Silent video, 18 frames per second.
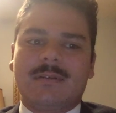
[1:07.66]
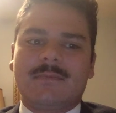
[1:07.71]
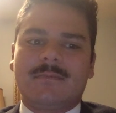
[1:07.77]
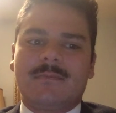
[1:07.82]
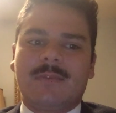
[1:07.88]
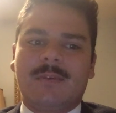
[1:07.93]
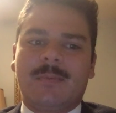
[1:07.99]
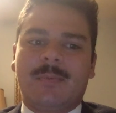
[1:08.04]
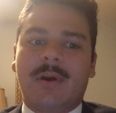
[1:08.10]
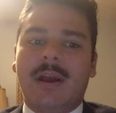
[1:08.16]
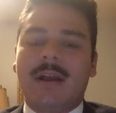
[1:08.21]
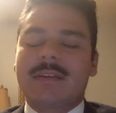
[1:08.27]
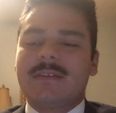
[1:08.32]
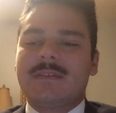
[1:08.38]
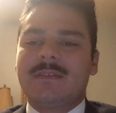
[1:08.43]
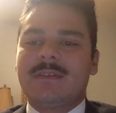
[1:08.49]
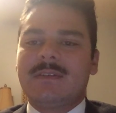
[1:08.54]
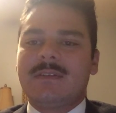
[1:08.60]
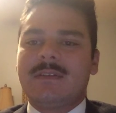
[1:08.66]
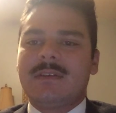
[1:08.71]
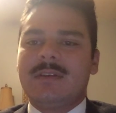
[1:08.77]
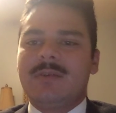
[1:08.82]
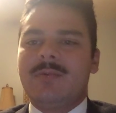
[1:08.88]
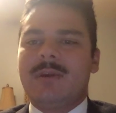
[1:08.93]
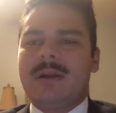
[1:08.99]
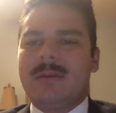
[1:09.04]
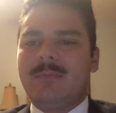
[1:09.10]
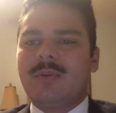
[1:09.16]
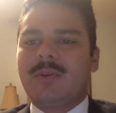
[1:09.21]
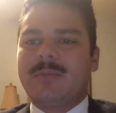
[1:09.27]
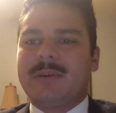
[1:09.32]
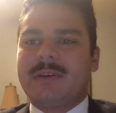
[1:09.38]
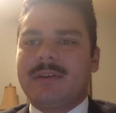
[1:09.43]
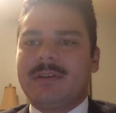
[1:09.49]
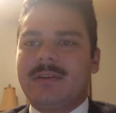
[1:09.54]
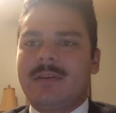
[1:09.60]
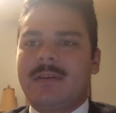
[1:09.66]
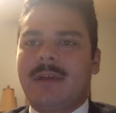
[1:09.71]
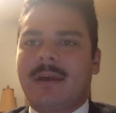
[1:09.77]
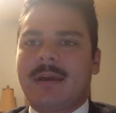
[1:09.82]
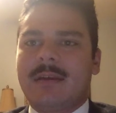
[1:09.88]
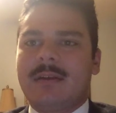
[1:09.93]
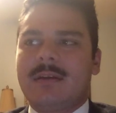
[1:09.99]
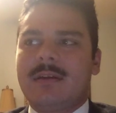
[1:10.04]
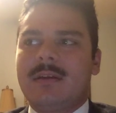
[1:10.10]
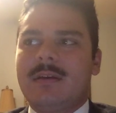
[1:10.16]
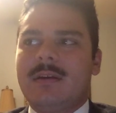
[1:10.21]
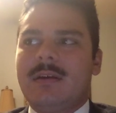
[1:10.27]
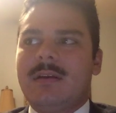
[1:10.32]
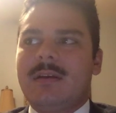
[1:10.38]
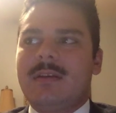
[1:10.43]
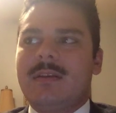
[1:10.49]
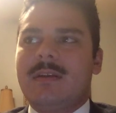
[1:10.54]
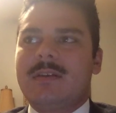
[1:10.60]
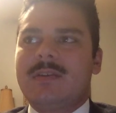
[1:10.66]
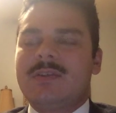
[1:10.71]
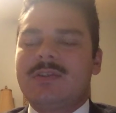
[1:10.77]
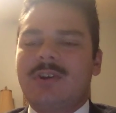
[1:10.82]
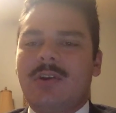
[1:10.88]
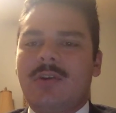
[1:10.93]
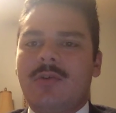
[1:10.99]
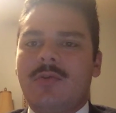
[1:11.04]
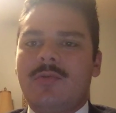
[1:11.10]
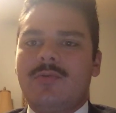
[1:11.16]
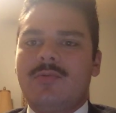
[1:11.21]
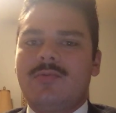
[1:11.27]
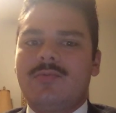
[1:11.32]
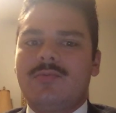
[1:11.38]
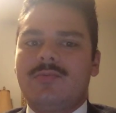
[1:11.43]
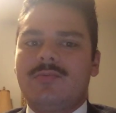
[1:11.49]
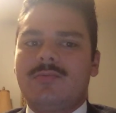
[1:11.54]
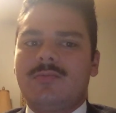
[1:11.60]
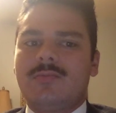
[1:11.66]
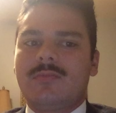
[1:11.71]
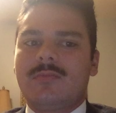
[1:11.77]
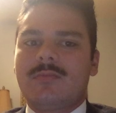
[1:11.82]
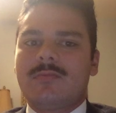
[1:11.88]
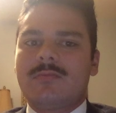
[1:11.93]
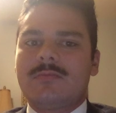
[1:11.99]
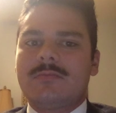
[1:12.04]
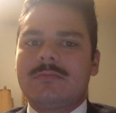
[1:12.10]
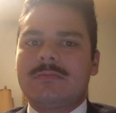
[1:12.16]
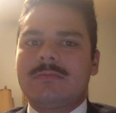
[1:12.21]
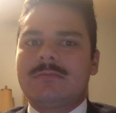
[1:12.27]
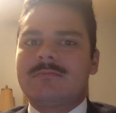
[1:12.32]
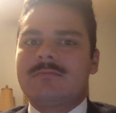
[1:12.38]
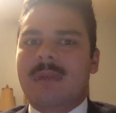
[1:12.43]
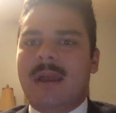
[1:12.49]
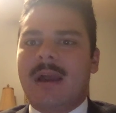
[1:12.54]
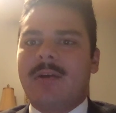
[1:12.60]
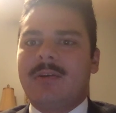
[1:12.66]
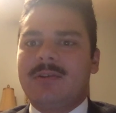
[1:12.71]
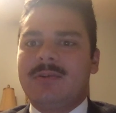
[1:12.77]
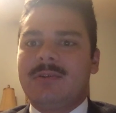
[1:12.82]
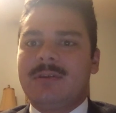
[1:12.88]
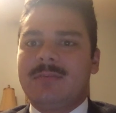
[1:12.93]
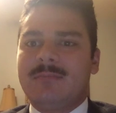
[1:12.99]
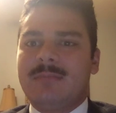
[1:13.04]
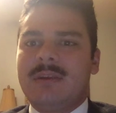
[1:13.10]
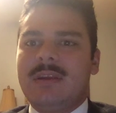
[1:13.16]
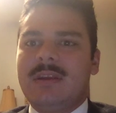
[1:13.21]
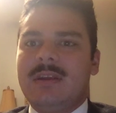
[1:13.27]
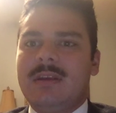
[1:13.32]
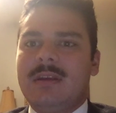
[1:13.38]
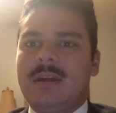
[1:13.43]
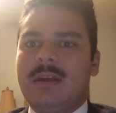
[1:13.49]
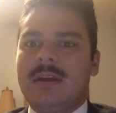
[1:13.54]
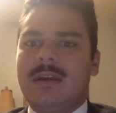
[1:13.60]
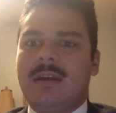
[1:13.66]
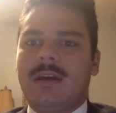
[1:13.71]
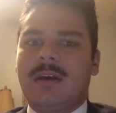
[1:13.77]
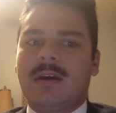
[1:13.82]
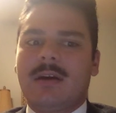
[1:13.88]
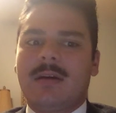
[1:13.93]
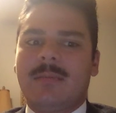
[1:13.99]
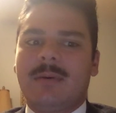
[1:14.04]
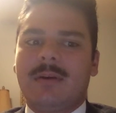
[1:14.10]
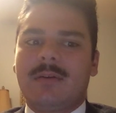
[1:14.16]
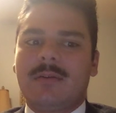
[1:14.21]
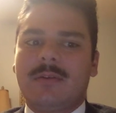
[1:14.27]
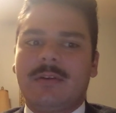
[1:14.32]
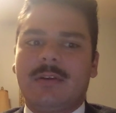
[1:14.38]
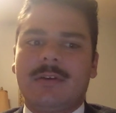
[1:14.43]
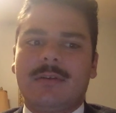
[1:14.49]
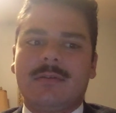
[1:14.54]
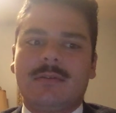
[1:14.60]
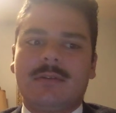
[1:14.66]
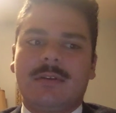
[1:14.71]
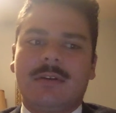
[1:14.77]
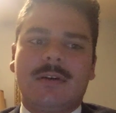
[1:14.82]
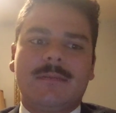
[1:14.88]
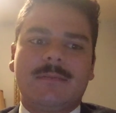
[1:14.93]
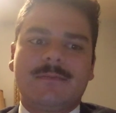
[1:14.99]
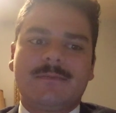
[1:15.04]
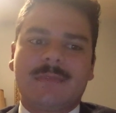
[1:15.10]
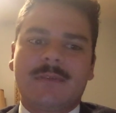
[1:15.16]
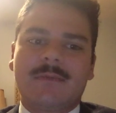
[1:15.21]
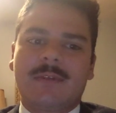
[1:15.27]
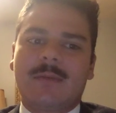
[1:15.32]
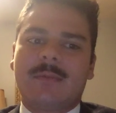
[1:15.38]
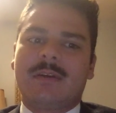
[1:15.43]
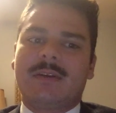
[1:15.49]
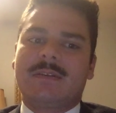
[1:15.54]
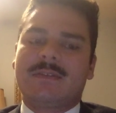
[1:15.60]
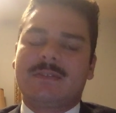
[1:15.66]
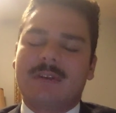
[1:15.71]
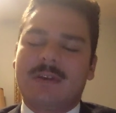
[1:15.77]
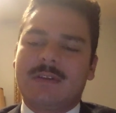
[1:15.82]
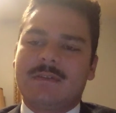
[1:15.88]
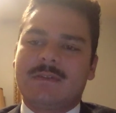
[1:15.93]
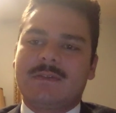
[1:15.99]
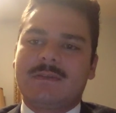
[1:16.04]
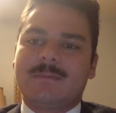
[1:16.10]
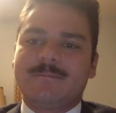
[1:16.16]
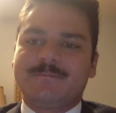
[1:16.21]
the practices that you implement that show how you can be a better leader, if that makes sense.